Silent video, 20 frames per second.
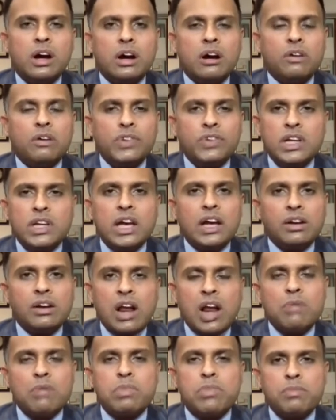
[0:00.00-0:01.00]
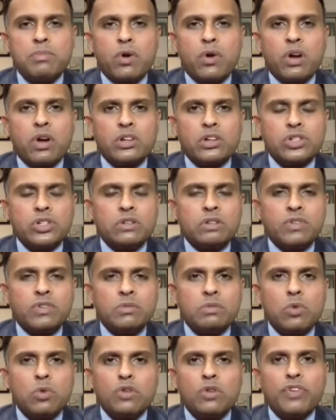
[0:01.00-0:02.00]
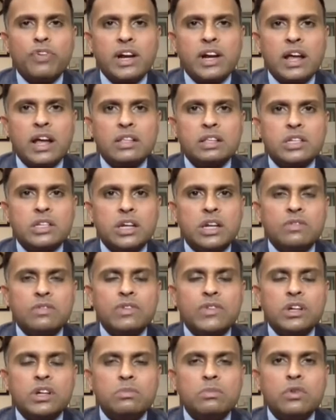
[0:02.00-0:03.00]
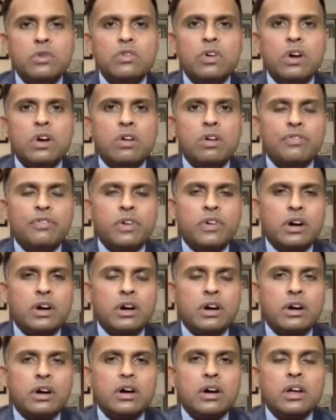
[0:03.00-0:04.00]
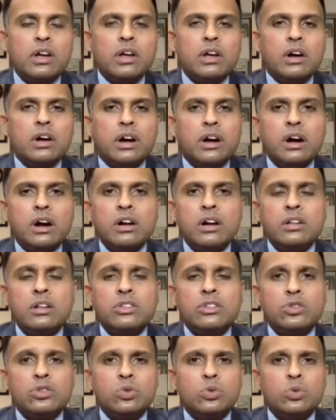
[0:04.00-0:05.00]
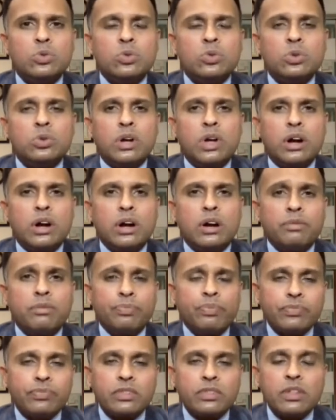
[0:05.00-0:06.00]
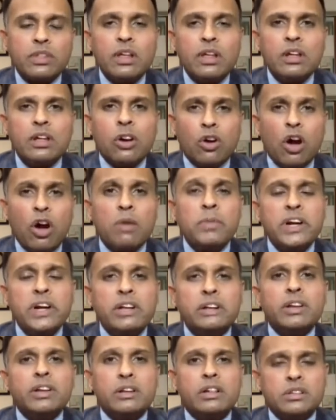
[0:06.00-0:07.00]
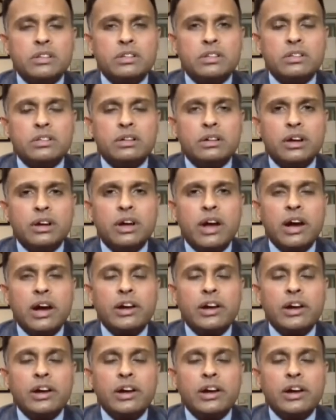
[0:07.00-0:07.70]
we can ramp up production with more financing and with removal of hurdles to raw materials and